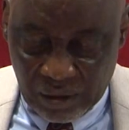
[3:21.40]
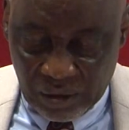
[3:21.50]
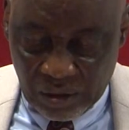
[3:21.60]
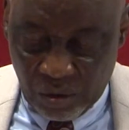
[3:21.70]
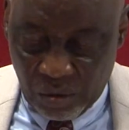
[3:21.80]

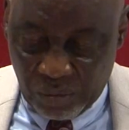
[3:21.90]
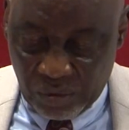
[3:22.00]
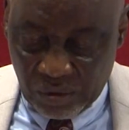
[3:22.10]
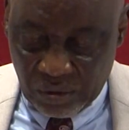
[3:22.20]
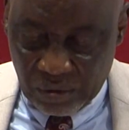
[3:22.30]
the
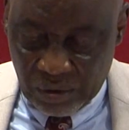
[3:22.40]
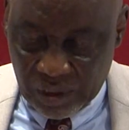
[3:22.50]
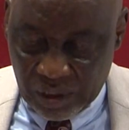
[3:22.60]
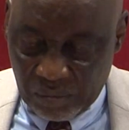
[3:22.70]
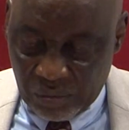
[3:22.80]
open
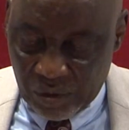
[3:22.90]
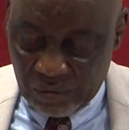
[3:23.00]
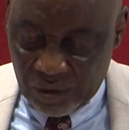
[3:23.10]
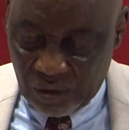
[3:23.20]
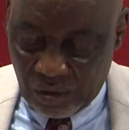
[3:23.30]
grazing
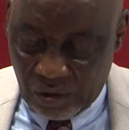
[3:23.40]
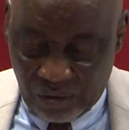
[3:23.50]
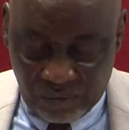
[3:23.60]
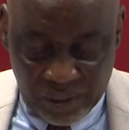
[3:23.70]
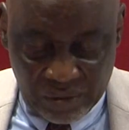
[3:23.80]
prohibition law
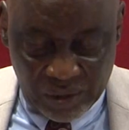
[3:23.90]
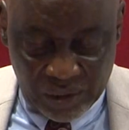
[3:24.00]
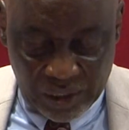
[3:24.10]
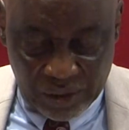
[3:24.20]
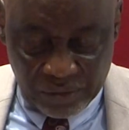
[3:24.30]
of Benue
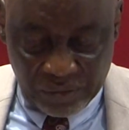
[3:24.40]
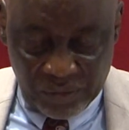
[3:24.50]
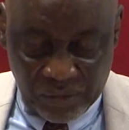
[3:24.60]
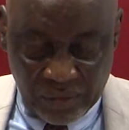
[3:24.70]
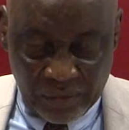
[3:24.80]
State.
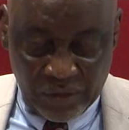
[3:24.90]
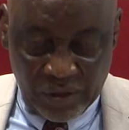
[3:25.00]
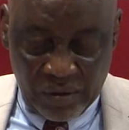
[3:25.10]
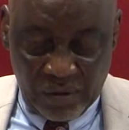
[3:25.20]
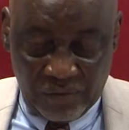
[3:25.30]

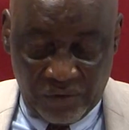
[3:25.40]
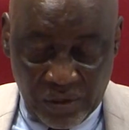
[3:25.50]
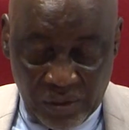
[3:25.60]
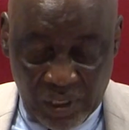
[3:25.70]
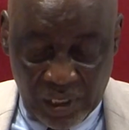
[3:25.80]

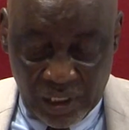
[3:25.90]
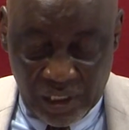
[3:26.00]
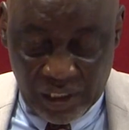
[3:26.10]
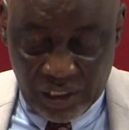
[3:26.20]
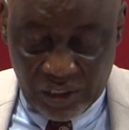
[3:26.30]
Unfortunately, in a